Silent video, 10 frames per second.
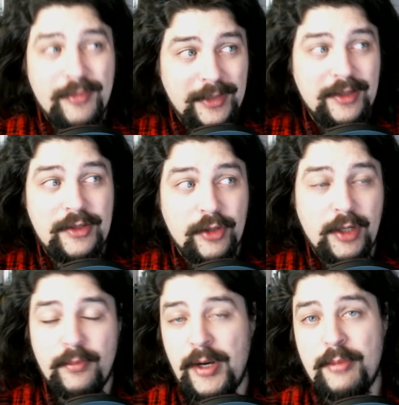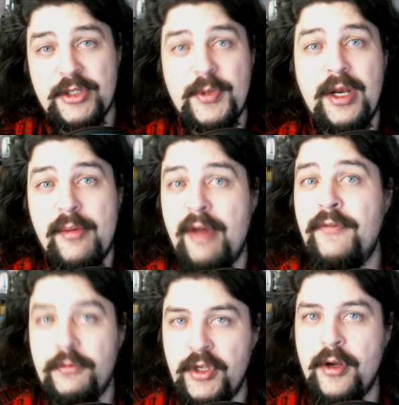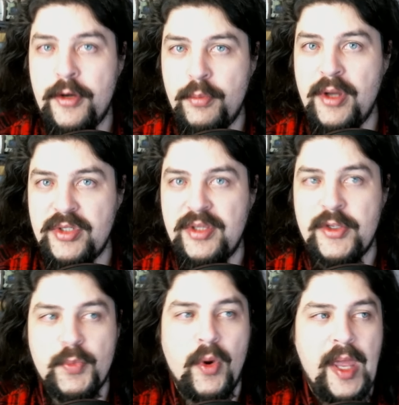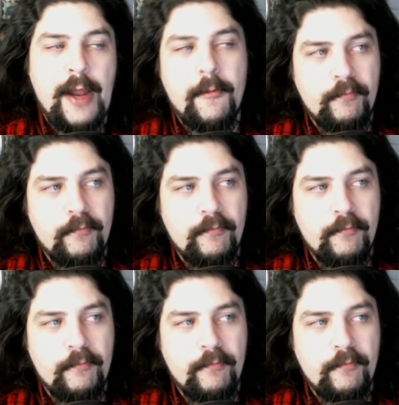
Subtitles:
you're going to probably be spending about $1,500 at this point.